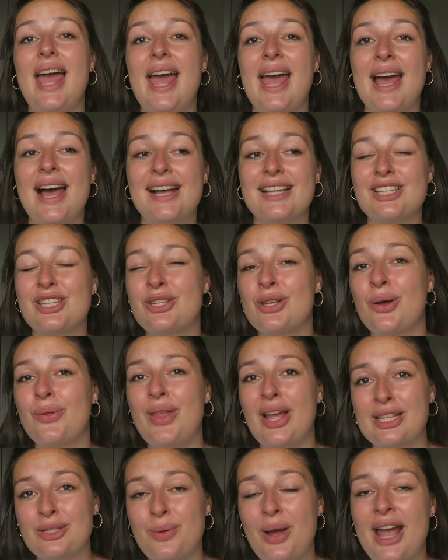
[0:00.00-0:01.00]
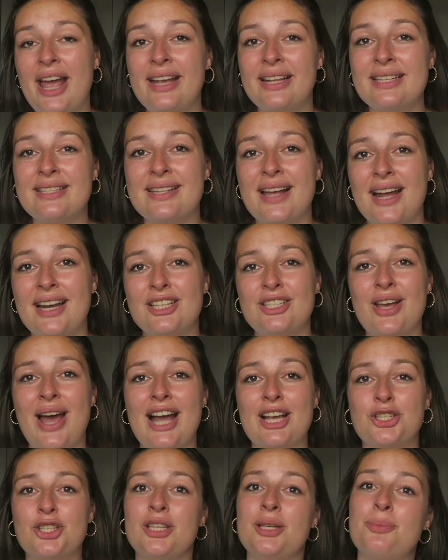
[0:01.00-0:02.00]
And so that's why I decided to
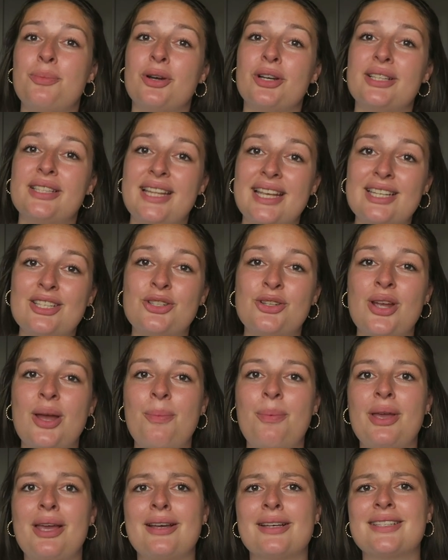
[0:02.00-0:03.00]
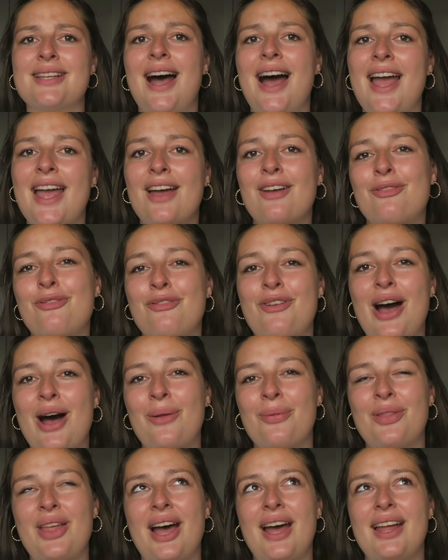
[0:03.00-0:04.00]
actually book this trip, because I have
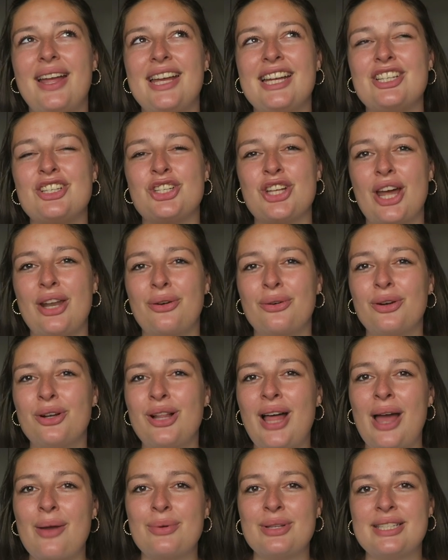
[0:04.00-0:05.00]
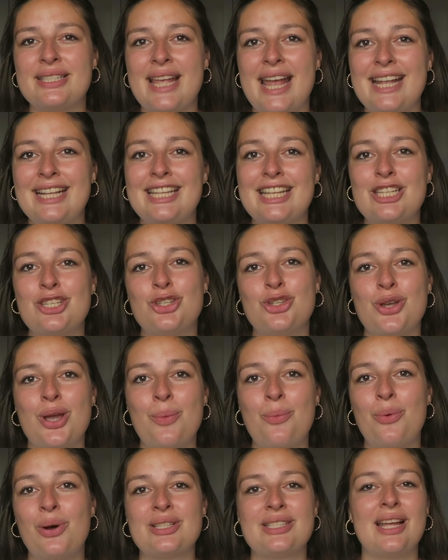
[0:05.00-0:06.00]
found that in general I would say this
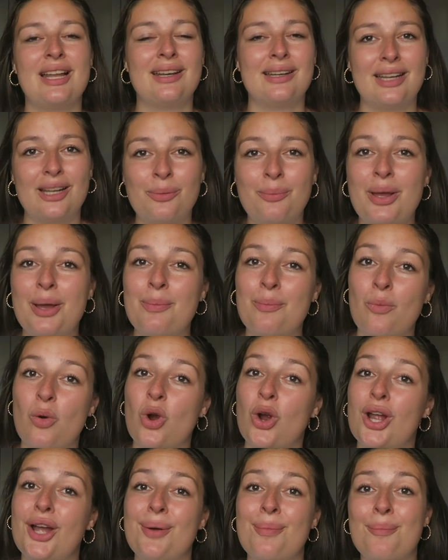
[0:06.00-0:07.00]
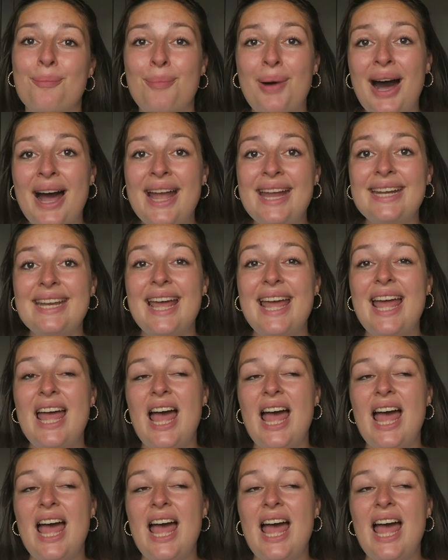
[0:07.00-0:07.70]
trip was a little bit more combined,